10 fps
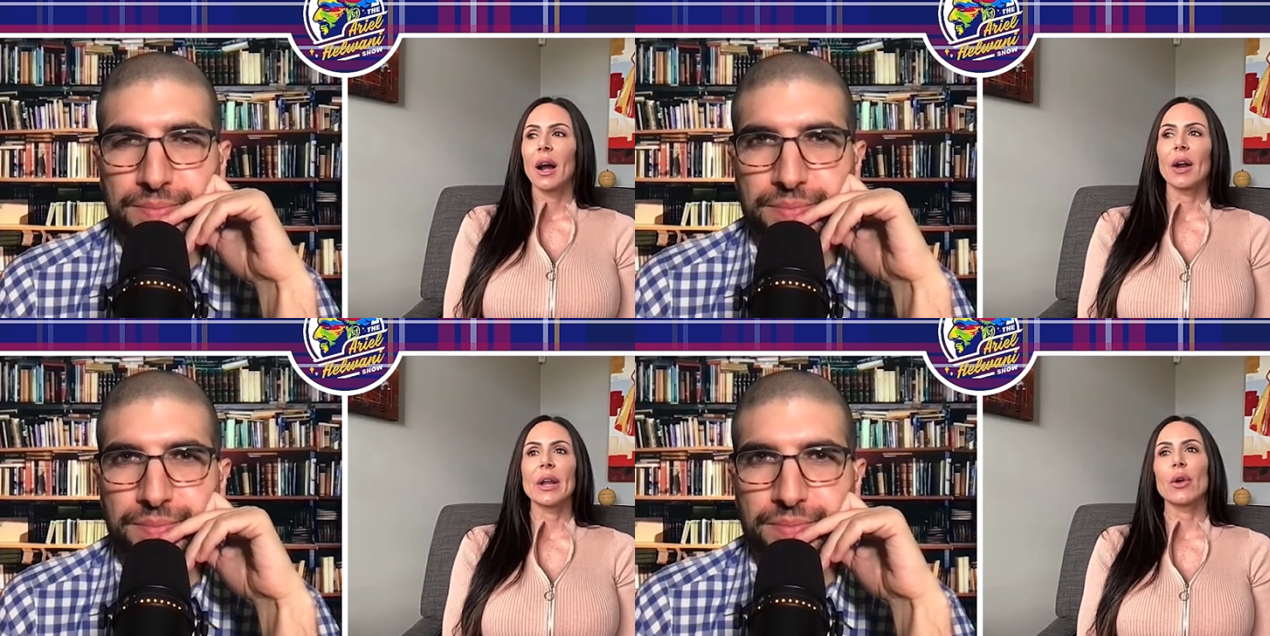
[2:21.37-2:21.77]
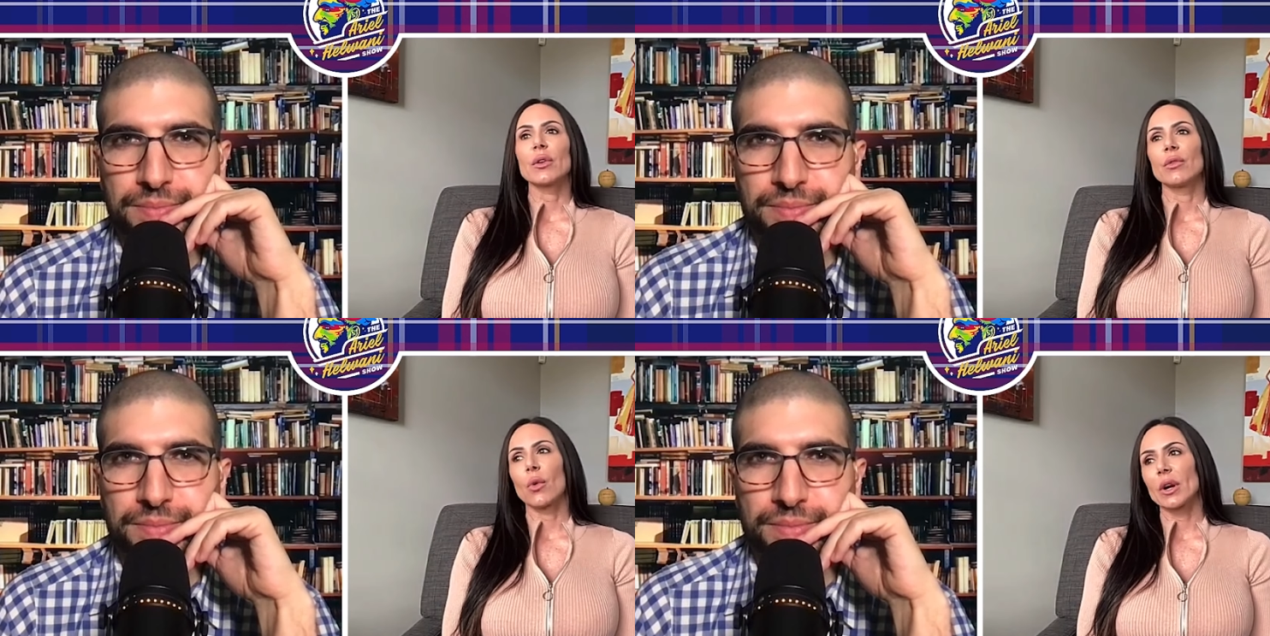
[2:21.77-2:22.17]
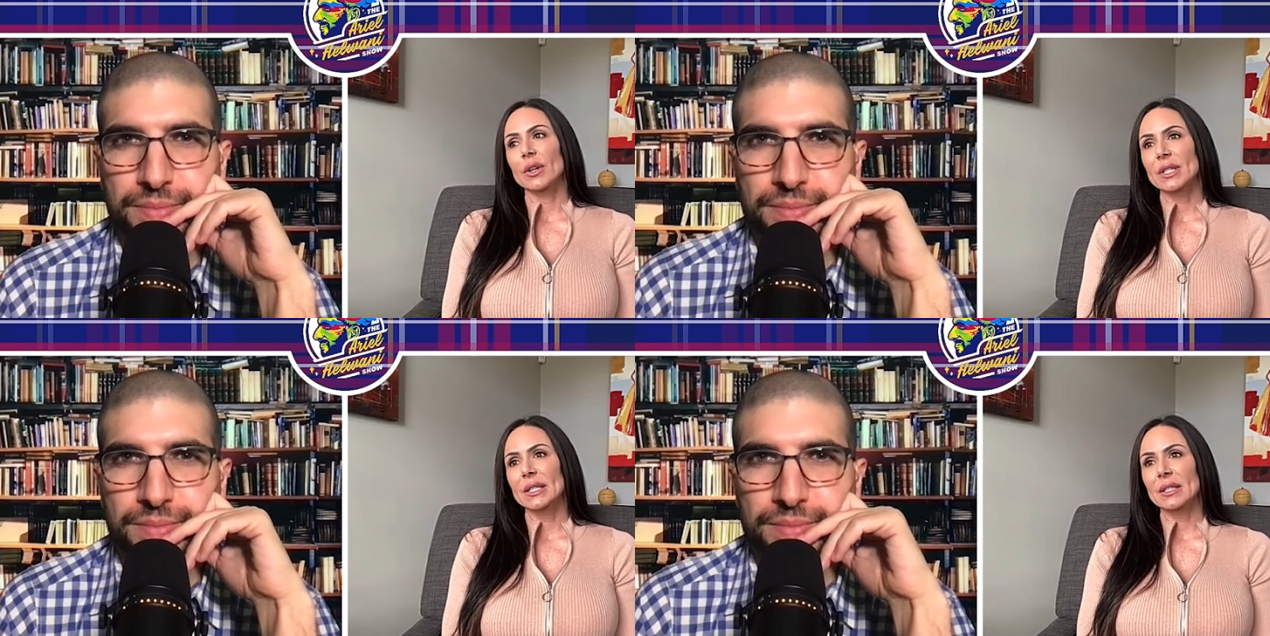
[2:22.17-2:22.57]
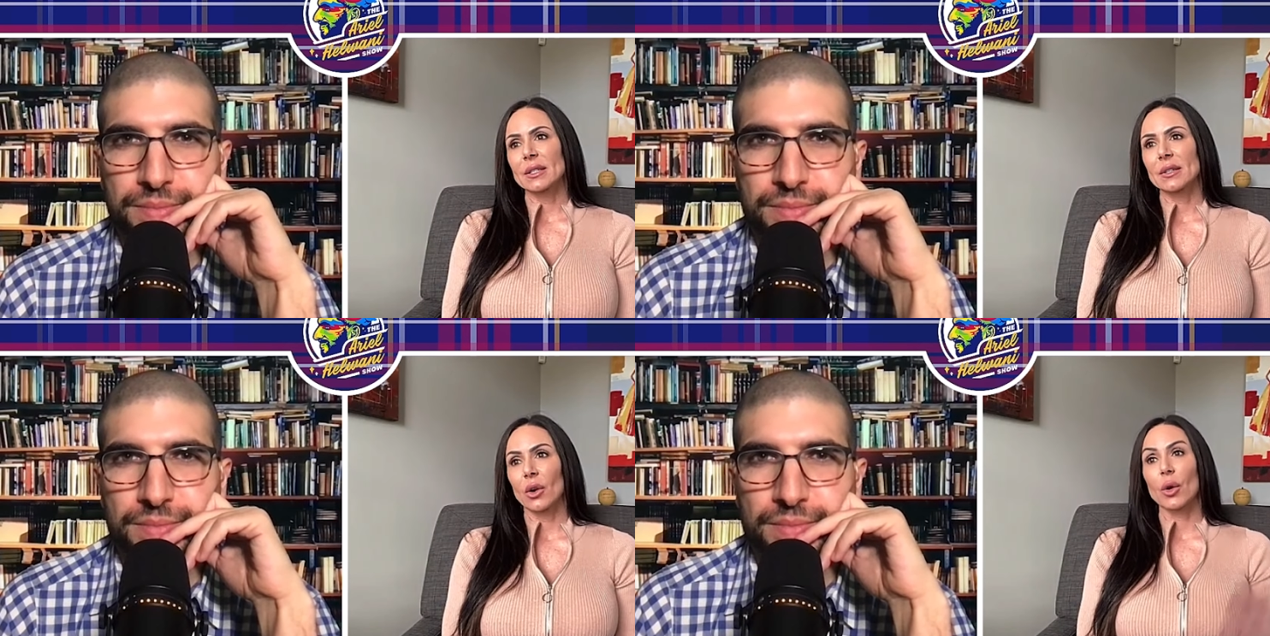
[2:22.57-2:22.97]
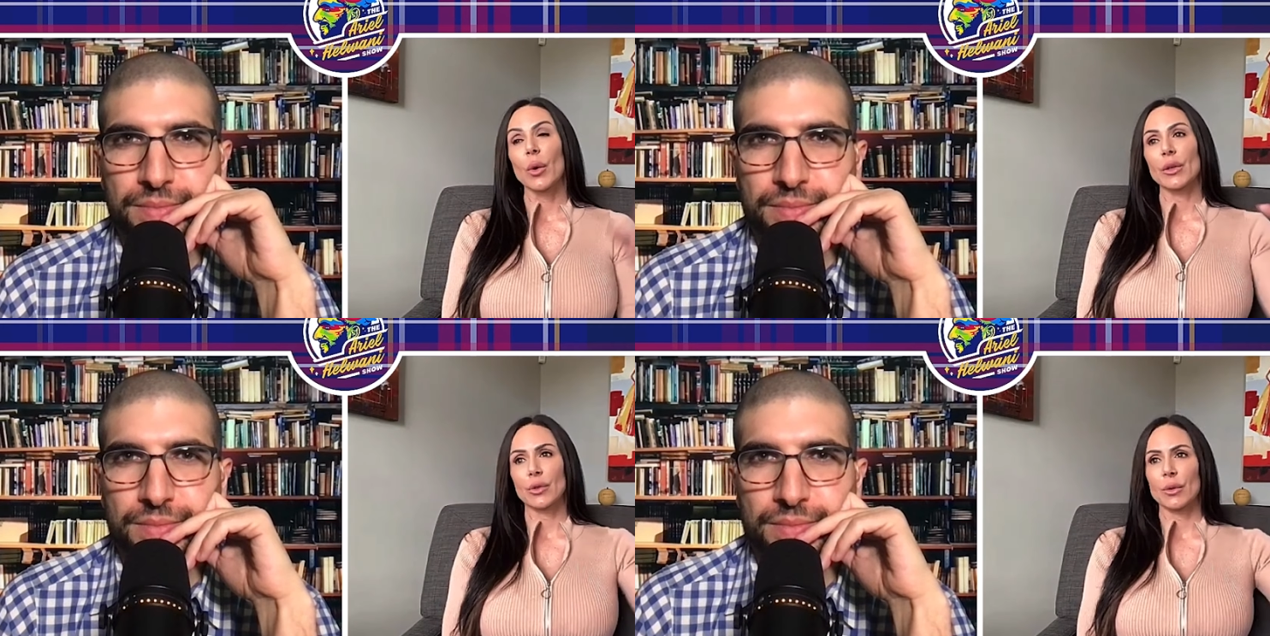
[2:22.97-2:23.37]
Speaker 1: are now divorced or
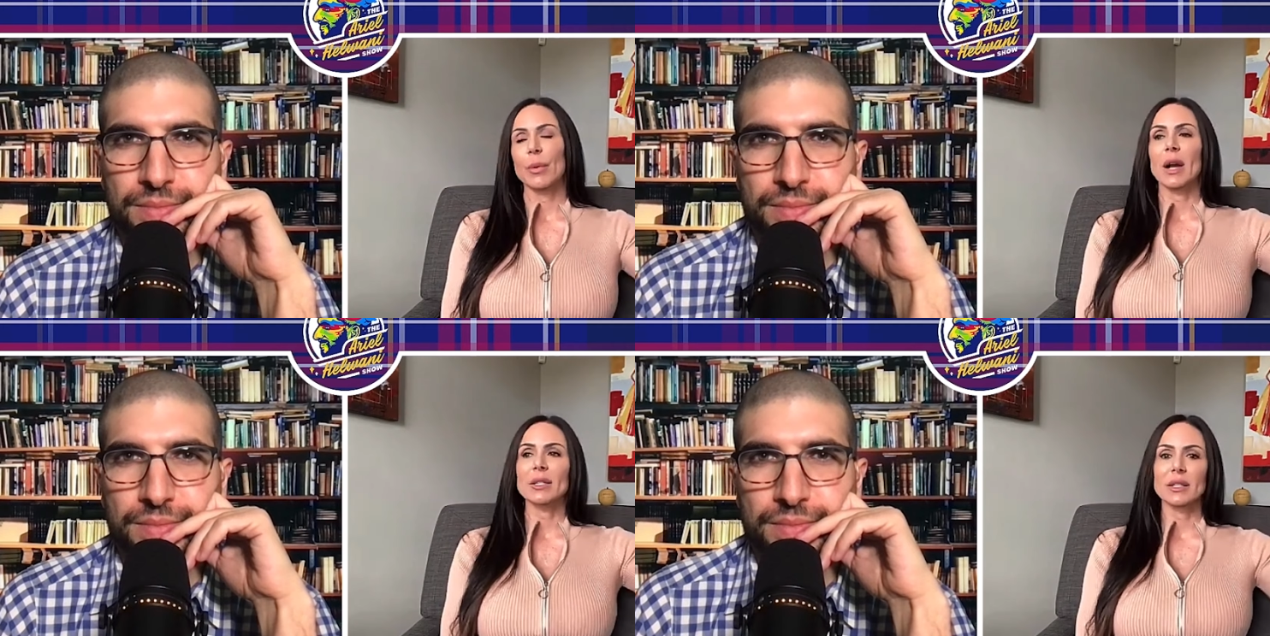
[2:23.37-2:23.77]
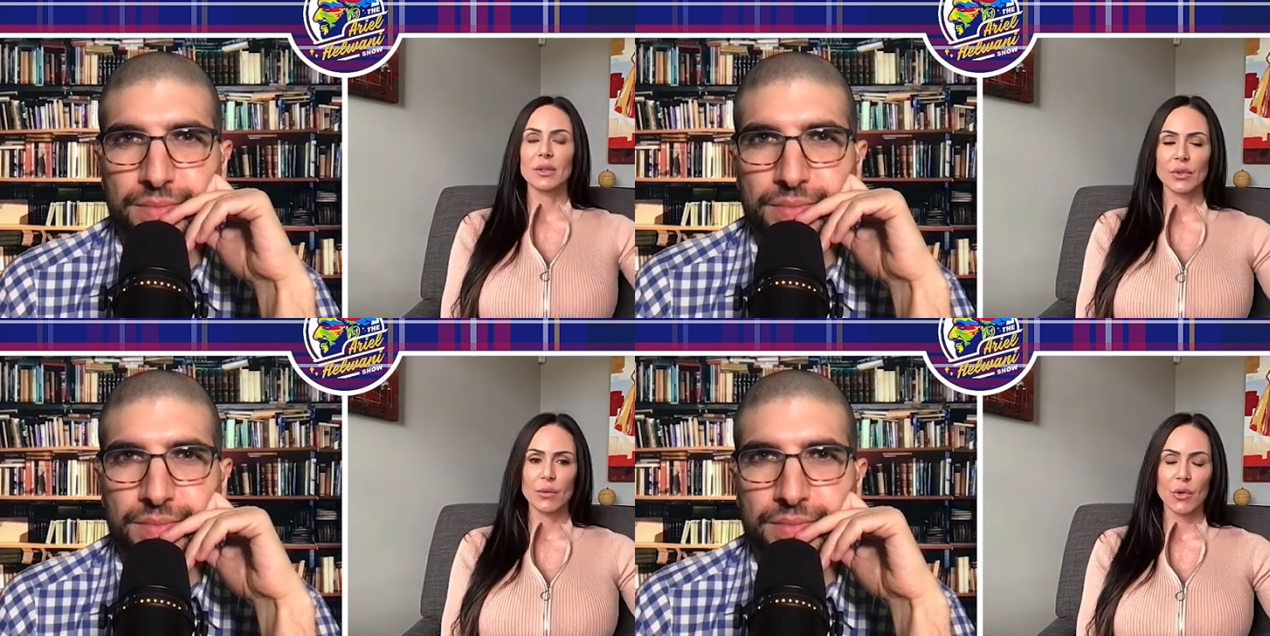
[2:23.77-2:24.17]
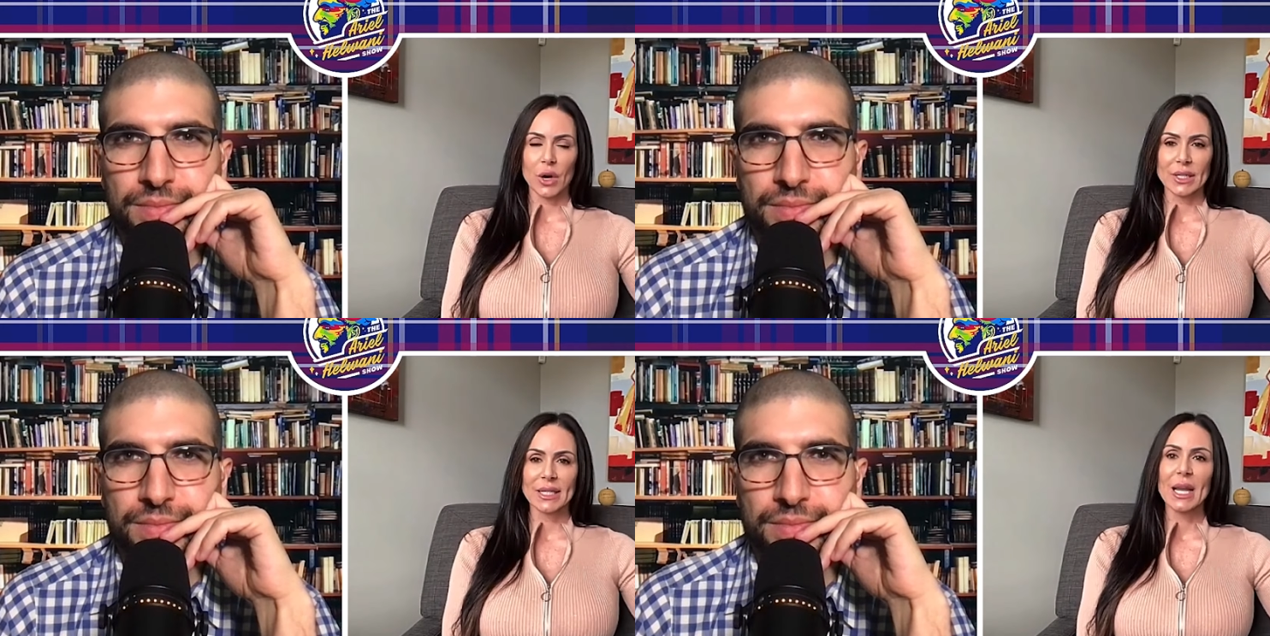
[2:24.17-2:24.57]
going through the process of divorce.